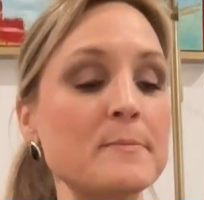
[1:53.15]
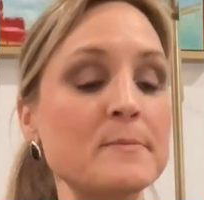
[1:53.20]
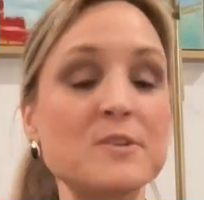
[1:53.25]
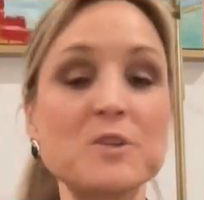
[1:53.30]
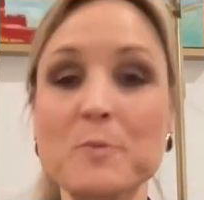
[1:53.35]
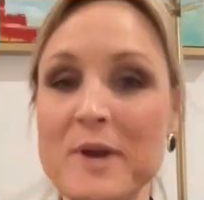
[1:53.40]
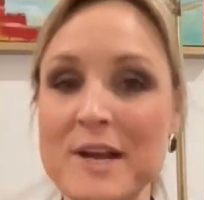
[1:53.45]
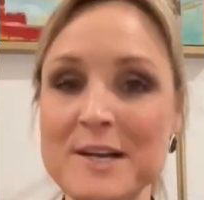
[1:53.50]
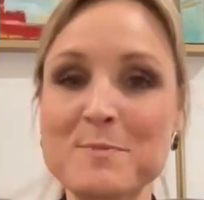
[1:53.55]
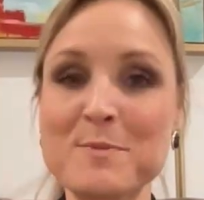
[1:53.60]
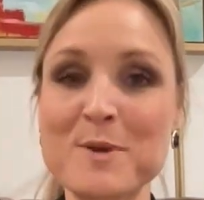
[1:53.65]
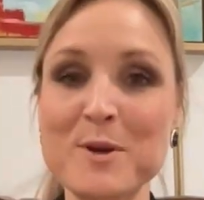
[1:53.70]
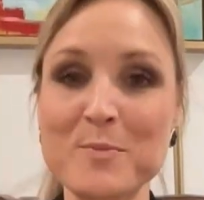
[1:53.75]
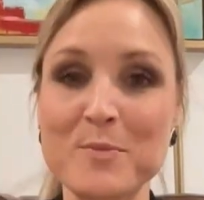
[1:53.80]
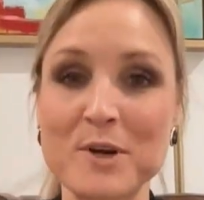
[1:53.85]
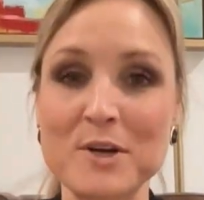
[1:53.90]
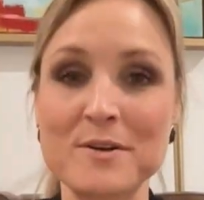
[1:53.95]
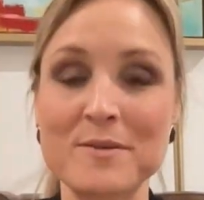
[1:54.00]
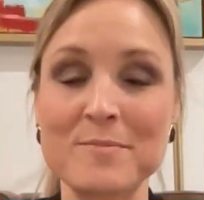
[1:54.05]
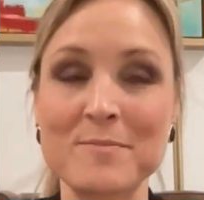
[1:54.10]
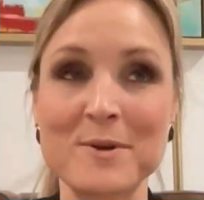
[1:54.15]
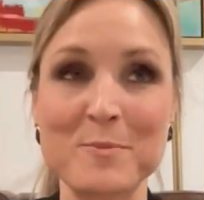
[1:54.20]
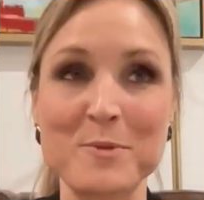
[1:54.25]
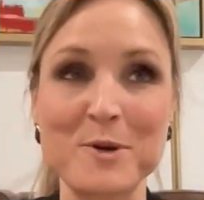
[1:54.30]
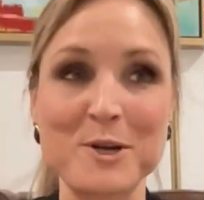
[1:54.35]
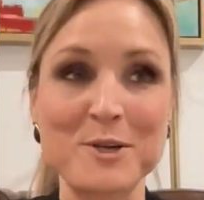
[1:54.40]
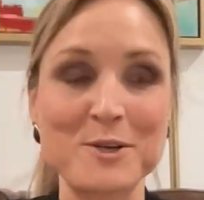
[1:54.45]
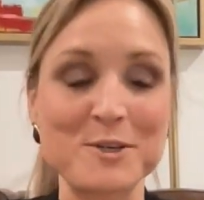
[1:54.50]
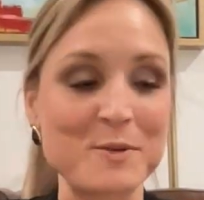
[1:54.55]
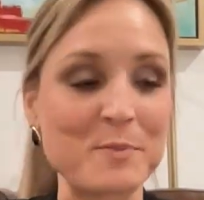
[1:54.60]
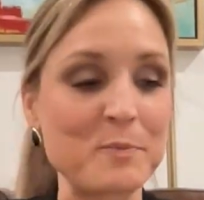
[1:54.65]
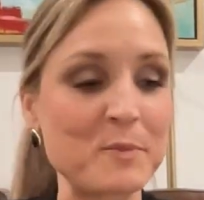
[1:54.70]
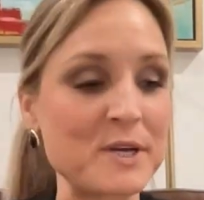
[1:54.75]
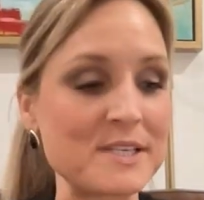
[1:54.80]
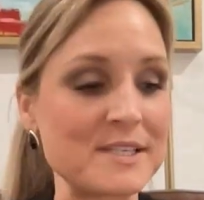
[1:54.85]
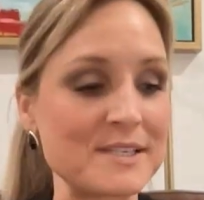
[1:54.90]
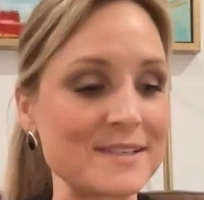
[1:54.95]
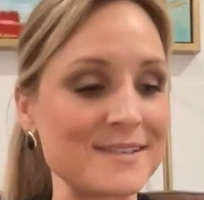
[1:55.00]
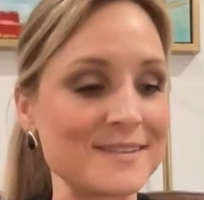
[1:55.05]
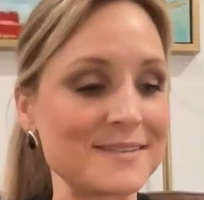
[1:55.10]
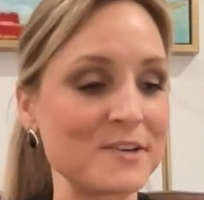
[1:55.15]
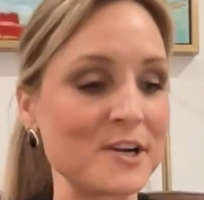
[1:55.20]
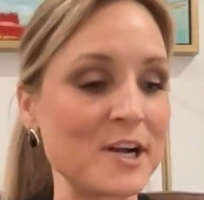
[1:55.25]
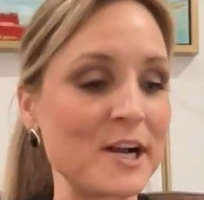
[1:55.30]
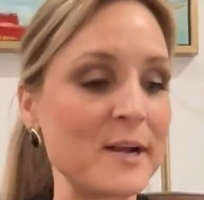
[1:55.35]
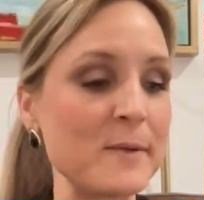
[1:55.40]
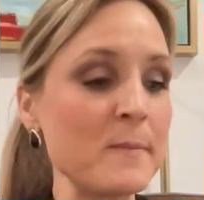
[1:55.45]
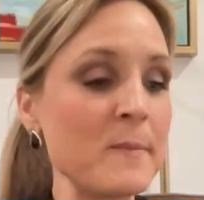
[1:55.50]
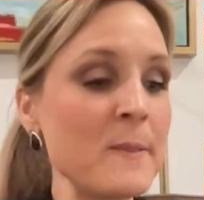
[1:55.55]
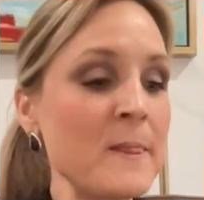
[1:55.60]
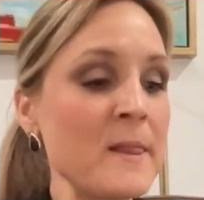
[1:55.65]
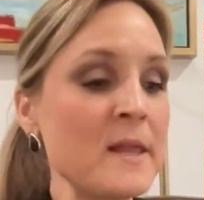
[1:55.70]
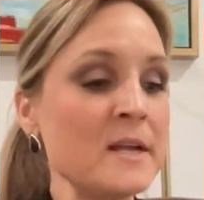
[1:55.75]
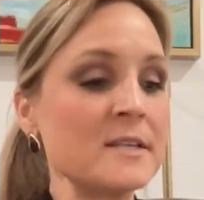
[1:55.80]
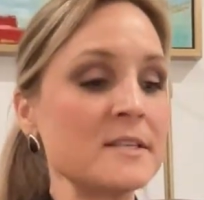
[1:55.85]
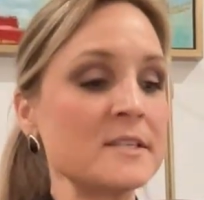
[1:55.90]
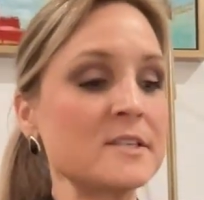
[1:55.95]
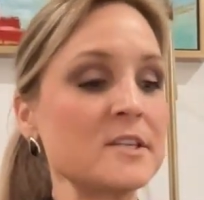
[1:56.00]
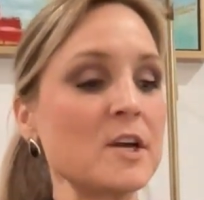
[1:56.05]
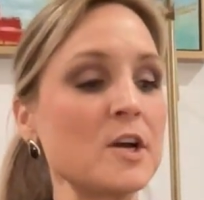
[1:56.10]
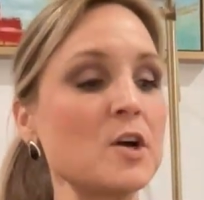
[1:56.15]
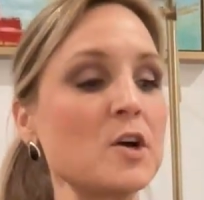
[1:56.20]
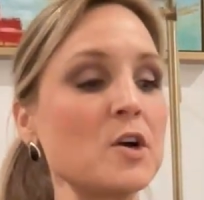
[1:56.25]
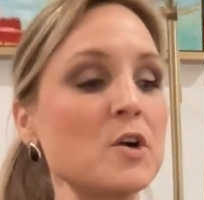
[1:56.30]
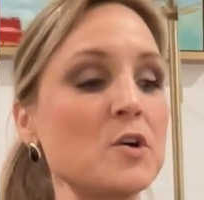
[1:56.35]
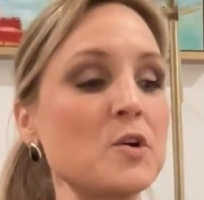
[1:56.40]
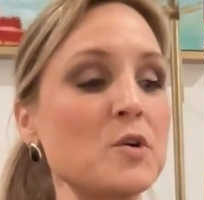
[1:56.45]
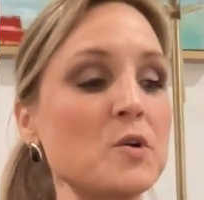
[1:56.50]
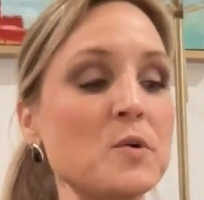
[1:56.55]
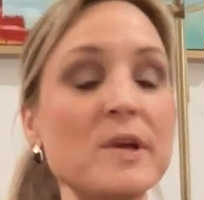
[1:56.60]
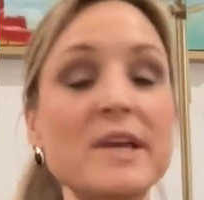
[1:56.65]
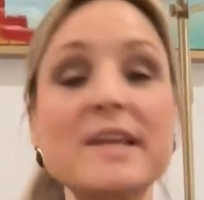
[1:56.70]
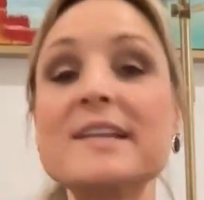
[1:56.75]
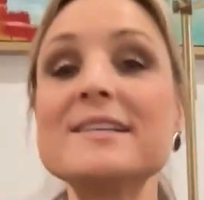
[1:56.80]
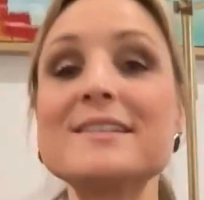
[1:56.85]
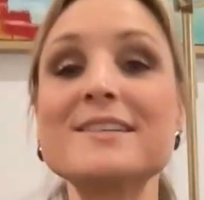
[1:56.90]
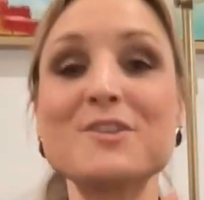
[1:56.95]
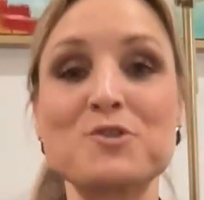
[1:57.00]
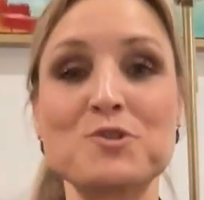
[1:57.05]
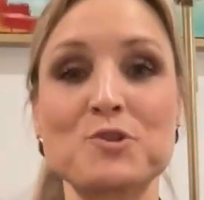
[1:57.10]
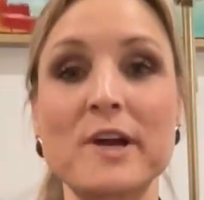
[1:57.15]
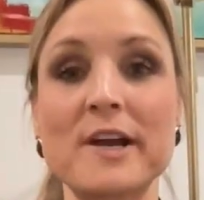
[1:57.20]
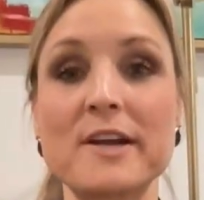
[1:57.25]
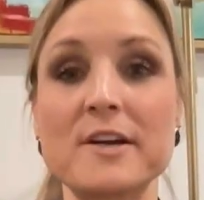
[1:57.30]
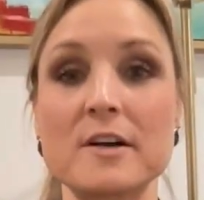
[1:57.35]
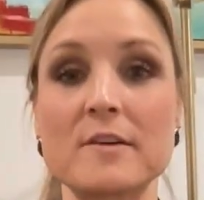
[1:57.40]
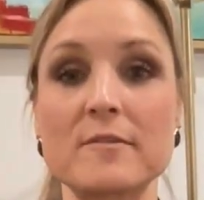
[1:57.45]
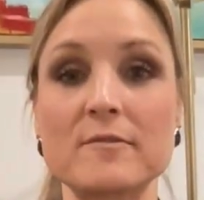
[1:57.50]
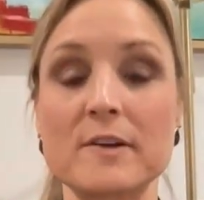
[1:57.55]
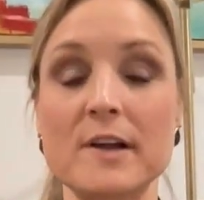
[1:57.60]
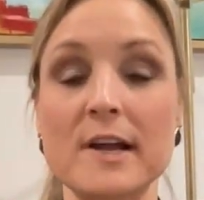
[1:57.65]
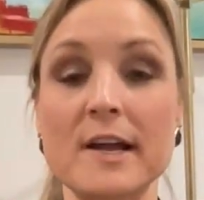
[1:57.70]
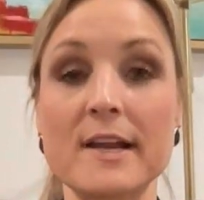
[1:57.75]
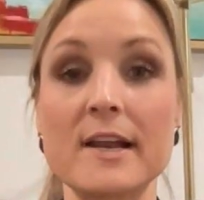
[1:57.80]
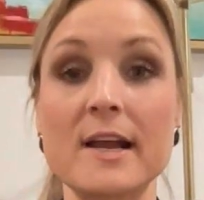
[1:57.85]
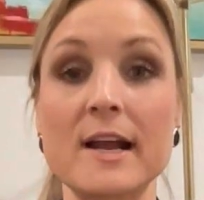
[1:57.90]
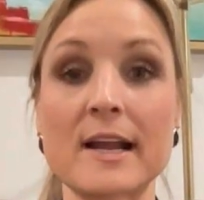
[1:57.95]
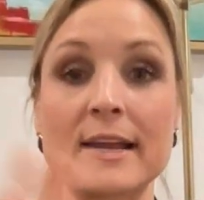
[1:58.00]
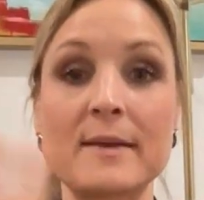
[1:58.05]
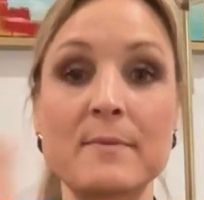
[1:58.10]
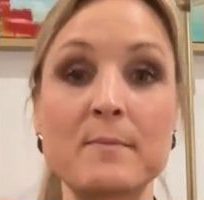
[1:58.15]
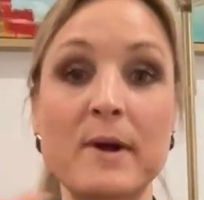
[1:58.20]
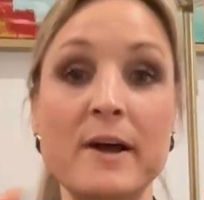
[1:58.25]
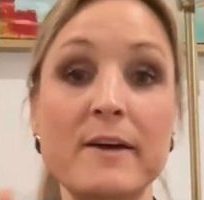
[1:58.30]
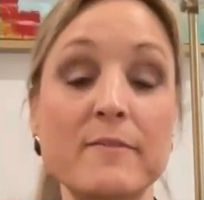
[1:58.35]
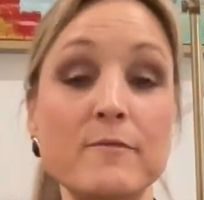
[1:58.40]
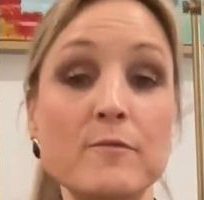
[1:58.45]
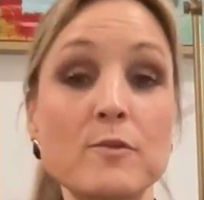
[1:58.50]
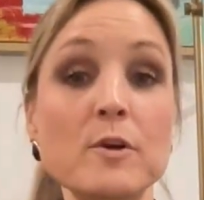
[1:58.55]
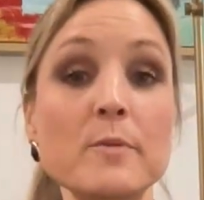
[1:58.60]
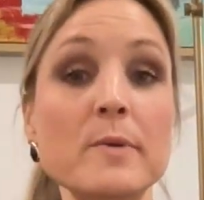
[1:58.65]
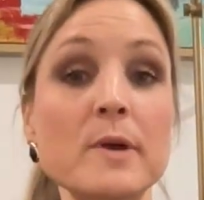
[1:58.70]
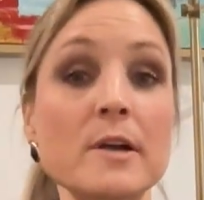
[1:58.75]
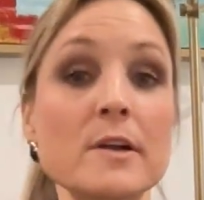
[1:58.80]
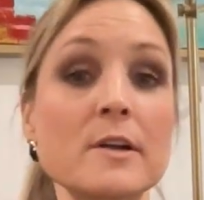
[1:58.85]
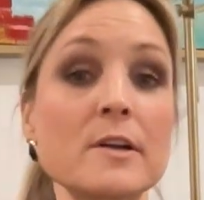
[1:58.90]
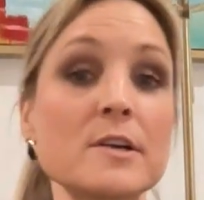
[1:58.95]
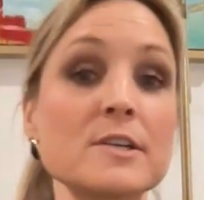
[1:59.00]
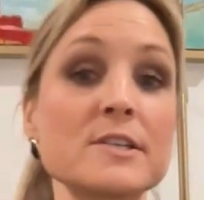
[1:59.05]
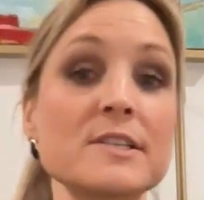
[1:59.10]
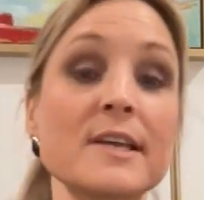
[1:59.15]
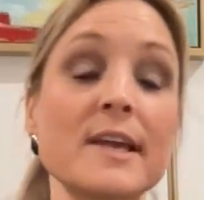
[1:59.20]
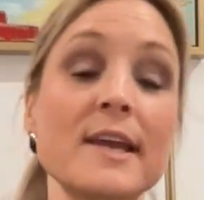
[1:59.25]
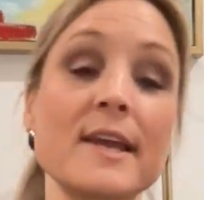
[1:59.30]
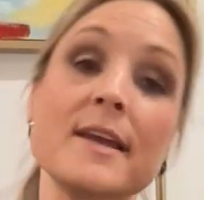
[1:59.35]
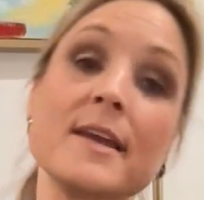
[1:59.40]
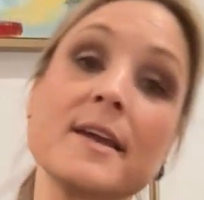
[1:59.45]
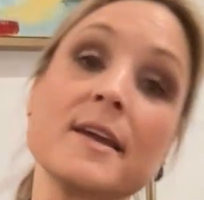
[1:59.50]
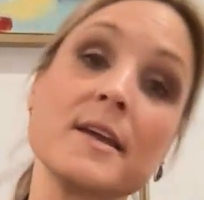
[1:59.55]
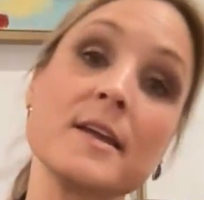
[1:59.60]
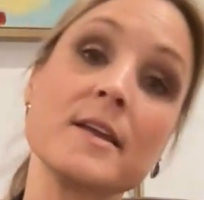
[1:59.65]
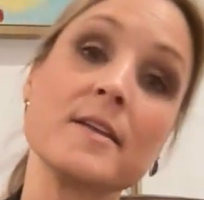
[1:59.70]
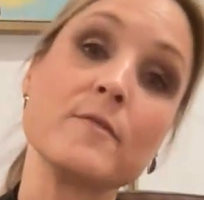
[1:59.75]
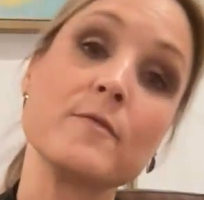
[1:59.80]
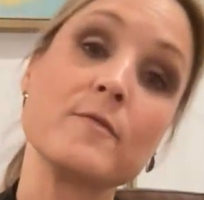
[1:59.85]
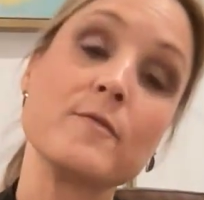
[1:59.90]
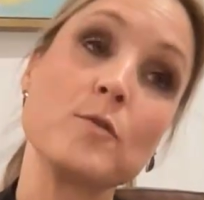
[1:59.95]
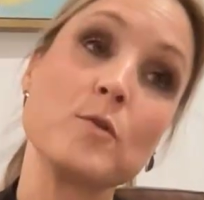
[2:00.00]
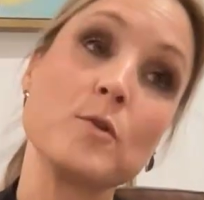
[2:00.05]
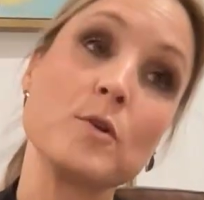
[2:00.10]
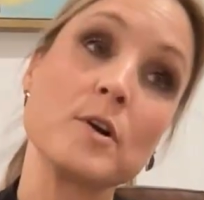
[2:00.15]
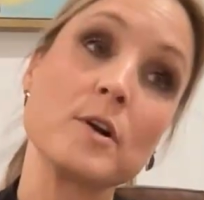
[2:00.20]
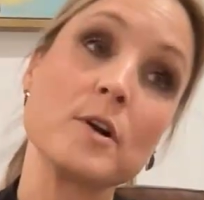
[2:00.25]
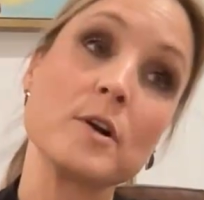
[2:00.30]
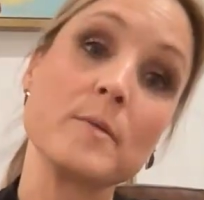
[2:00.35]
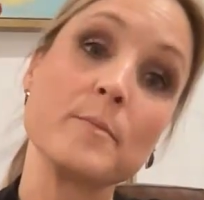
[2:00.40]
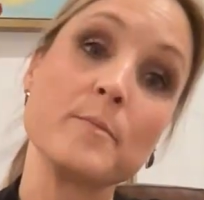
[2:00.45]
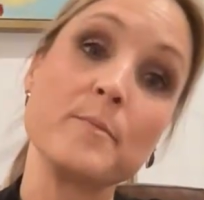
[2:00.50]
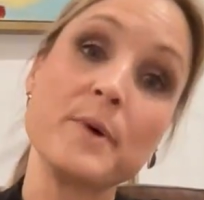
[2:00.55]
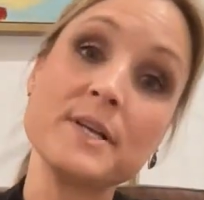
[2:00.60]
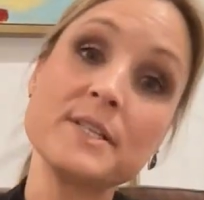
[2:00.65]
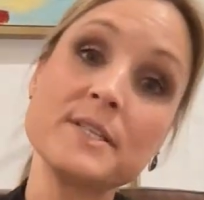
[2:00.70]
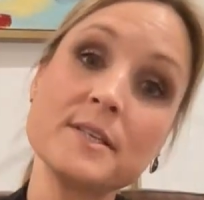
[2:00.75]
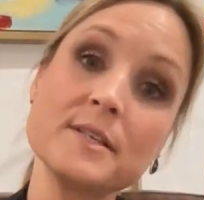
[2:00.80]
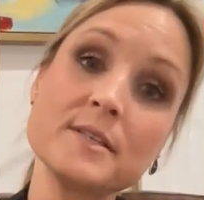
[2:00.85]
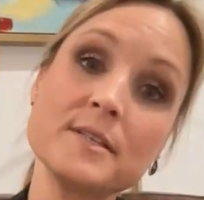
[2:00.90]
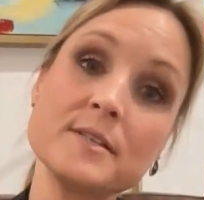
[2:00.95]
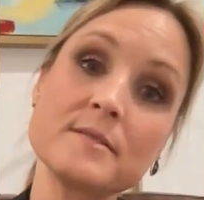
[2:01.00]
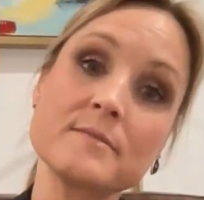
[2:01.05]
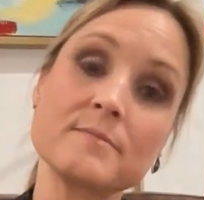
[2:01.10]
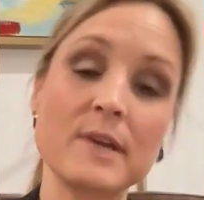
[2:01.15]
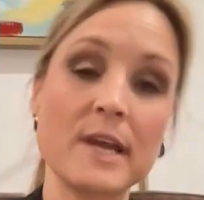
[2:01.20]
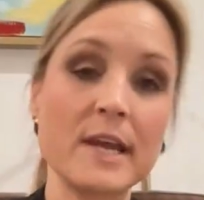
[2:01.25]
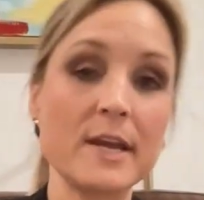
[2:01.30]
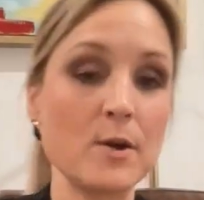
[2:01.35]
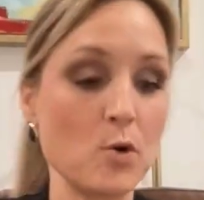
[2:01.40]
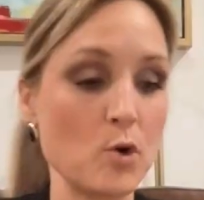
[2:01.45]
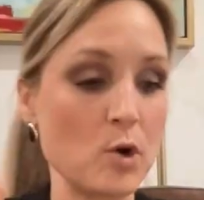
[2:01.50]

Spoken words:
So back to my burgers and buses. All right. So it is a trade-off, right? I can buy 4 burgers and 4 buses. Okay.